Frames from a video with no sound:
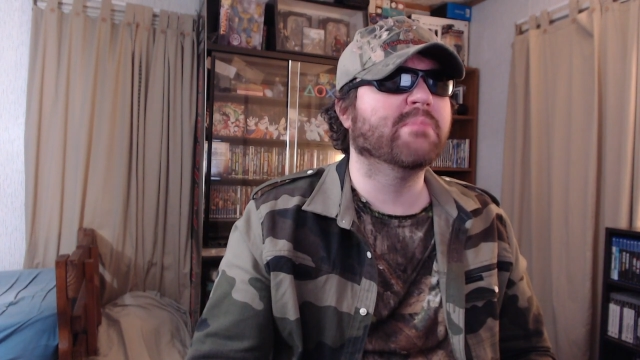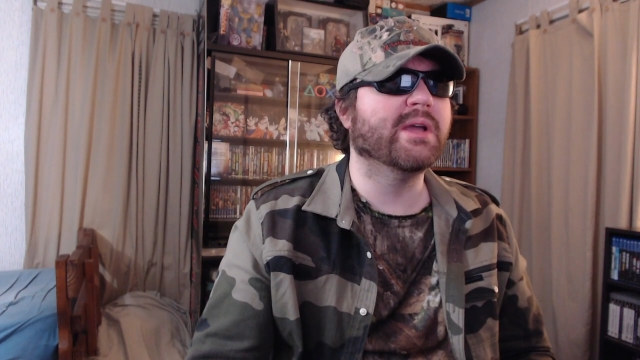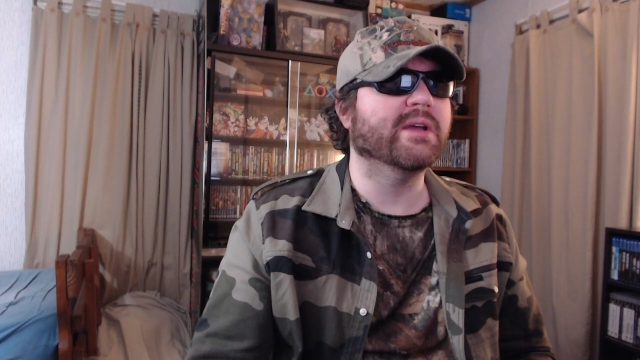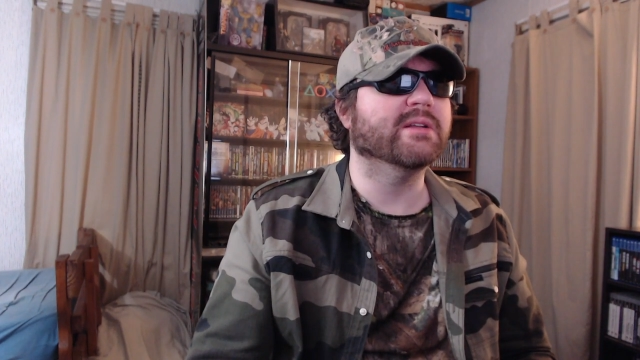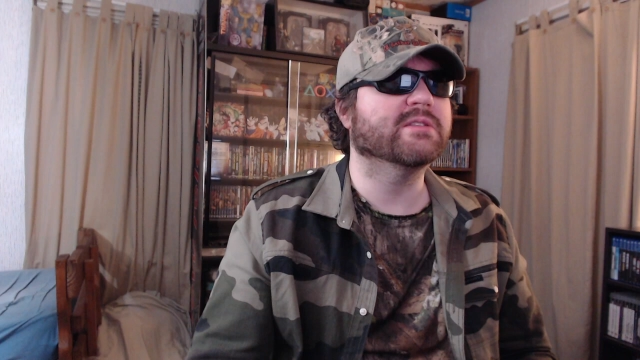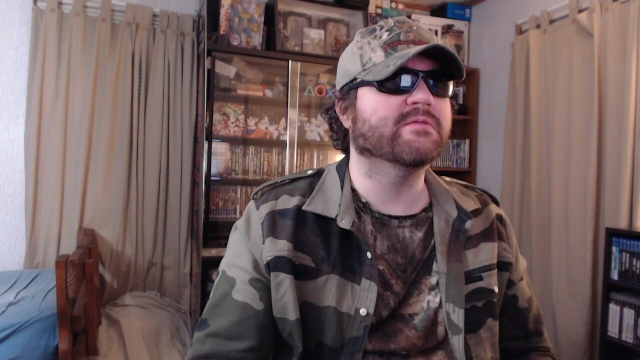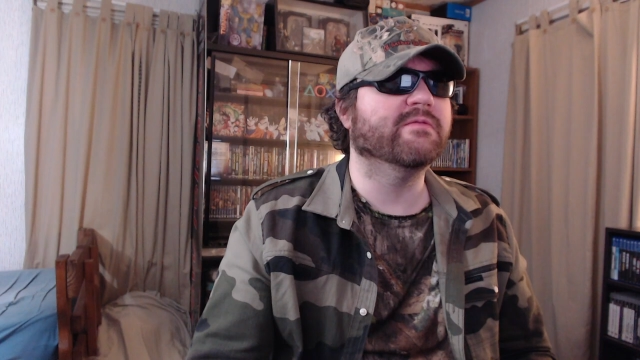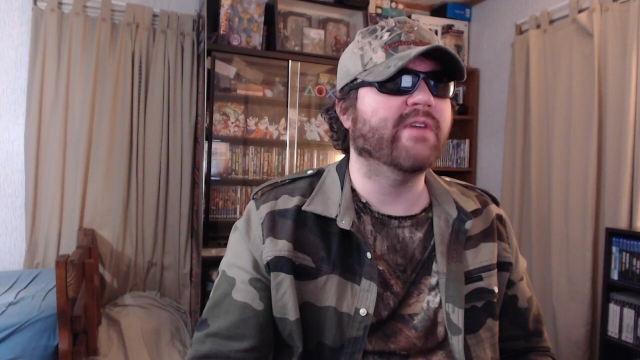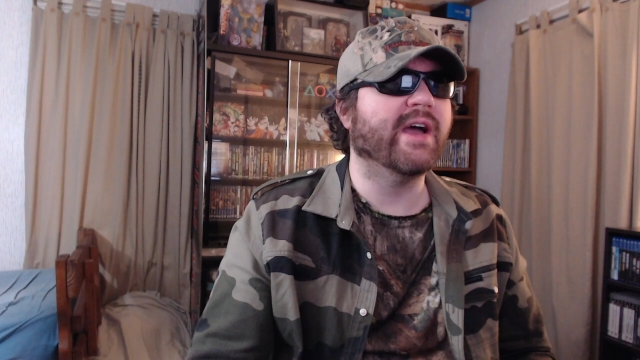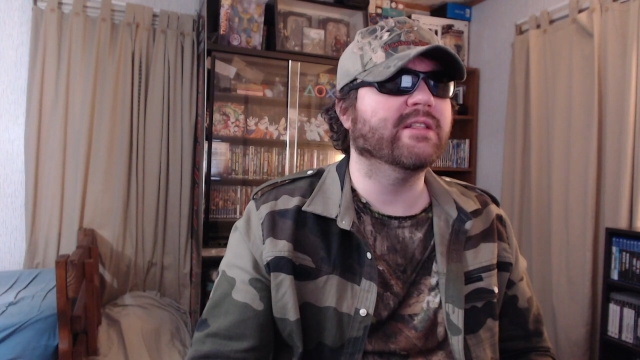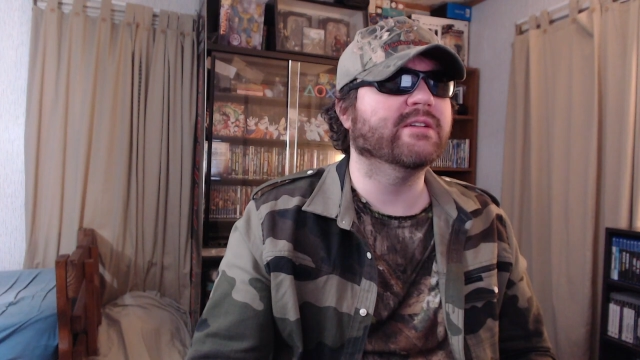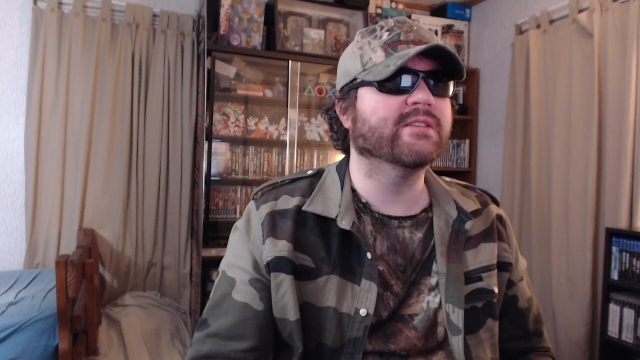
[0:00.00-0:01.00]
bits
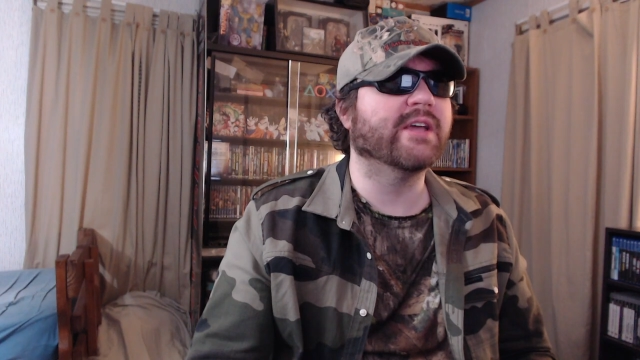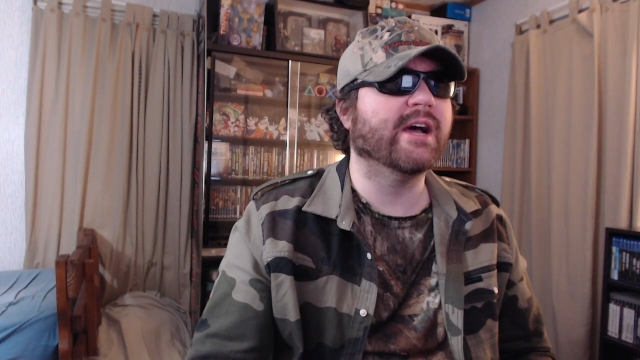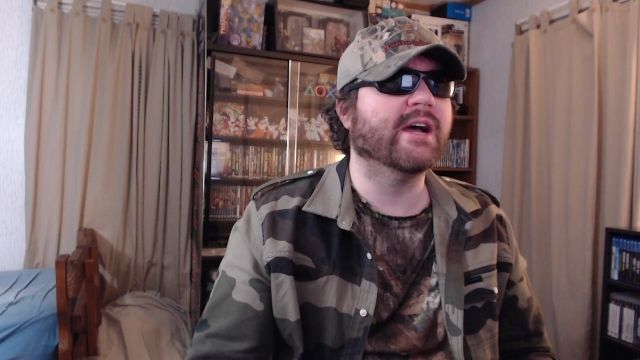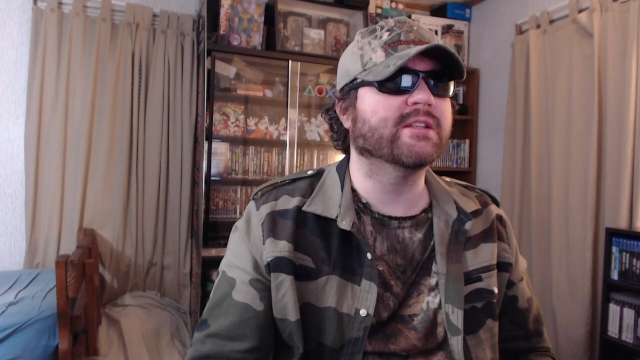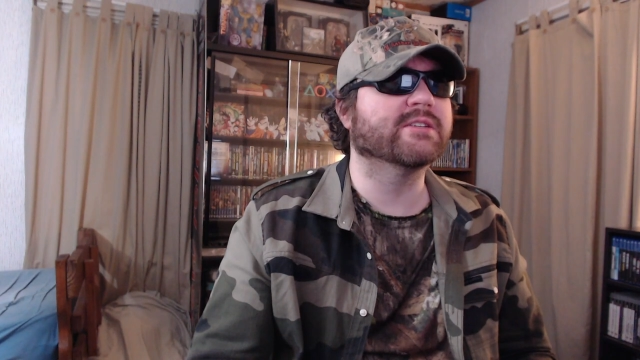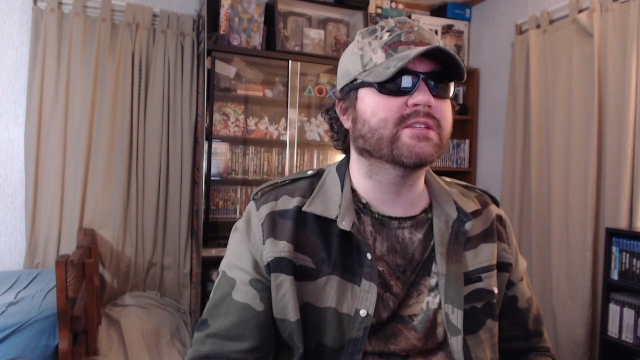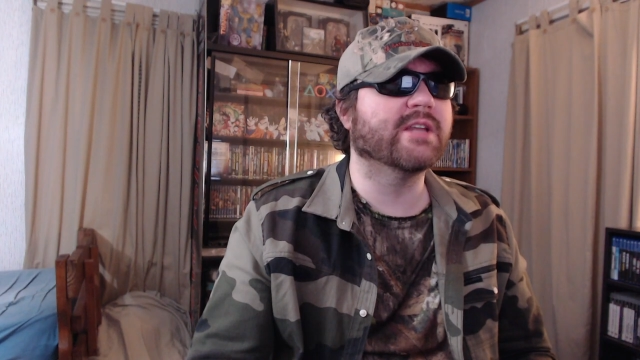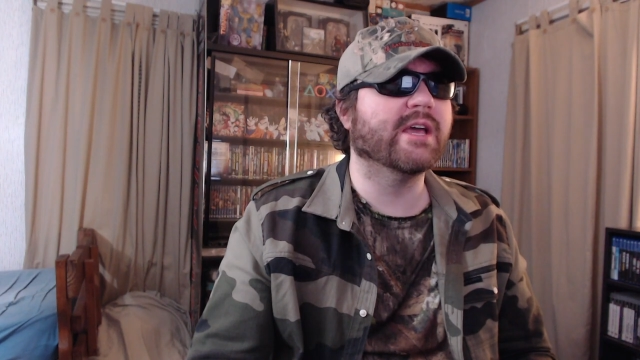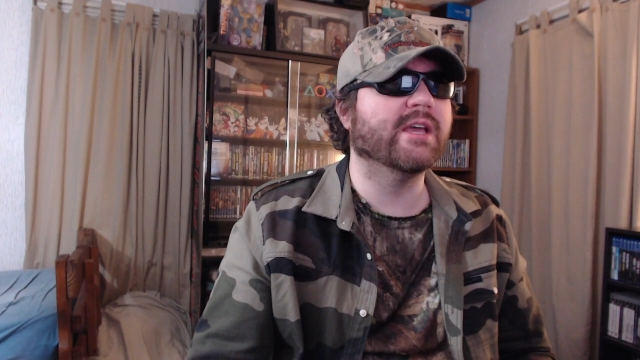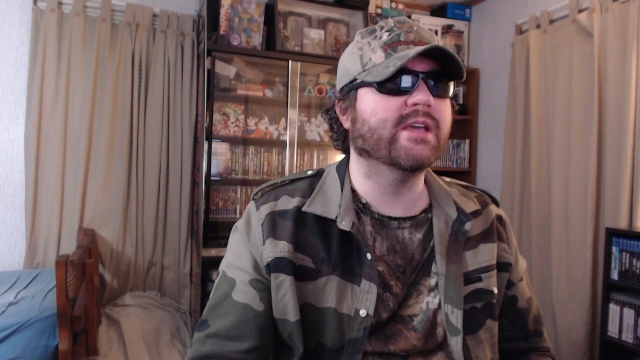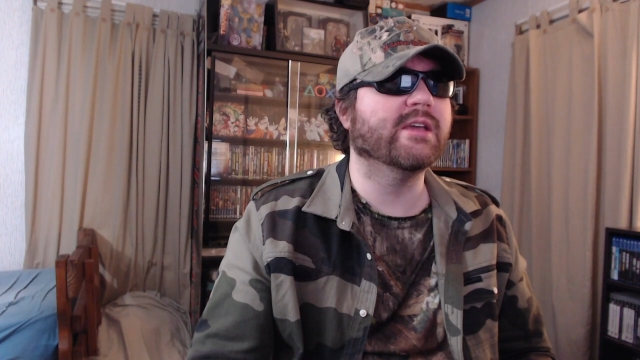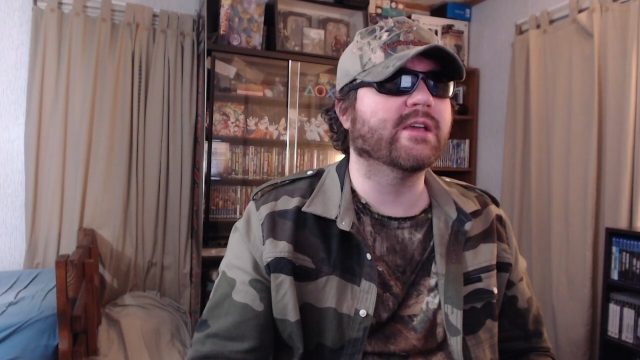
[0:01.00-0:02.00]
Valentine's
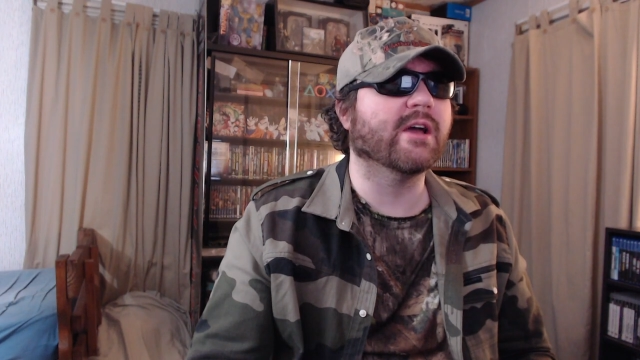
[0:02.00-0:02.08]
Day